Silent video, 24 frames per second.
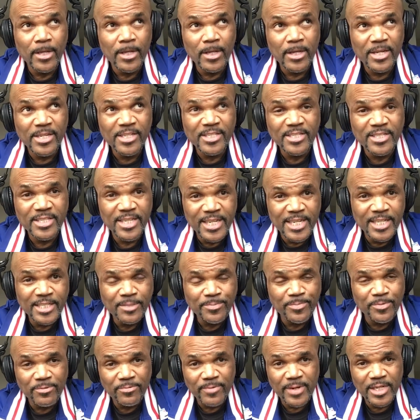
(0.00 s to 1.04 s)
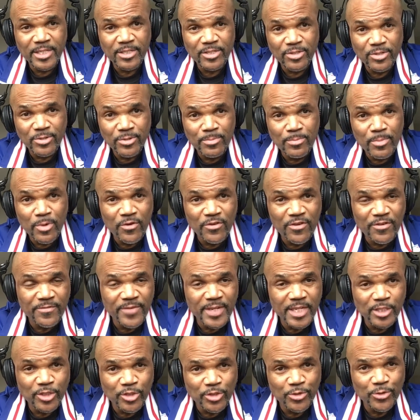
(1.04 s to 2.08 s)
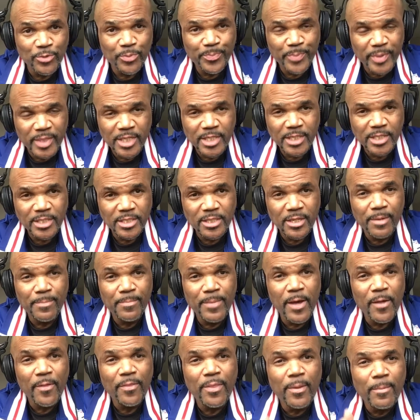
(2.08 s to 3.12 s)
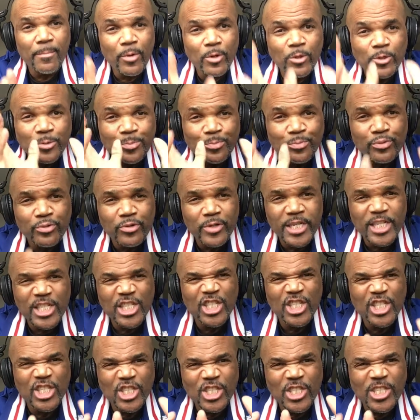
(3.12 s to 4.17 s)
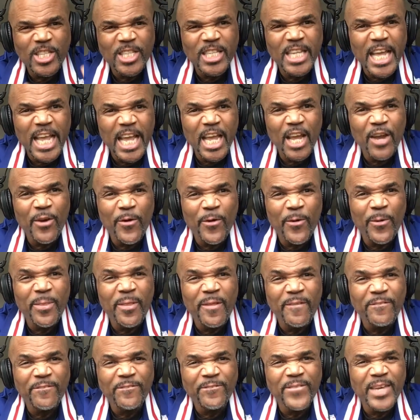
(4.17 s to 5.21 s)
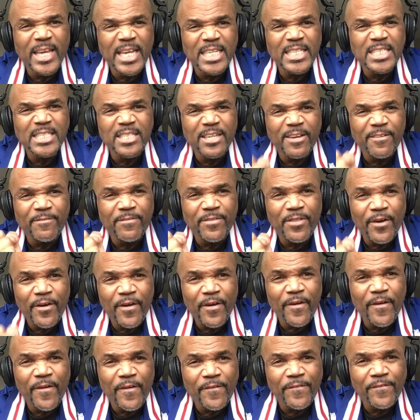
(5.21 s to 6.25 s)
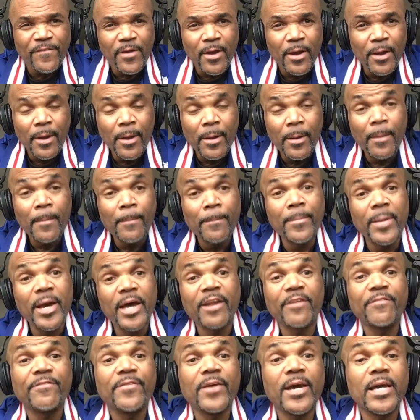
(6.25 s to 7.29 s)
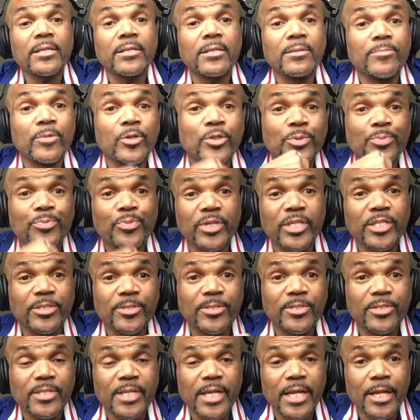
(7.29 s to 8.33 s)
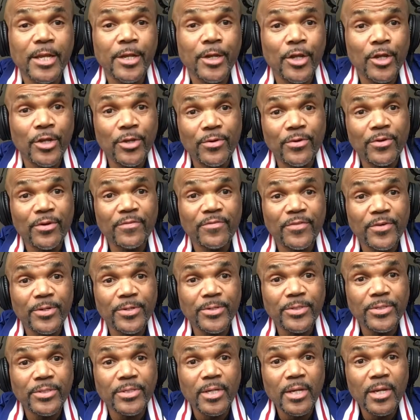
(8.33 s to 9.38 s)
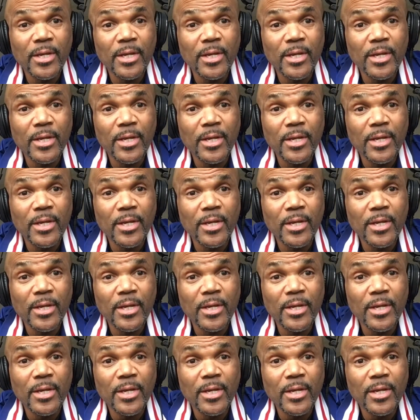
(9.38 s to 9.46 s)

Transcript: It's an inspirational, motivational piece about the most precious thing on the face of the earth. Matter of fact, the most precious thing in the universe,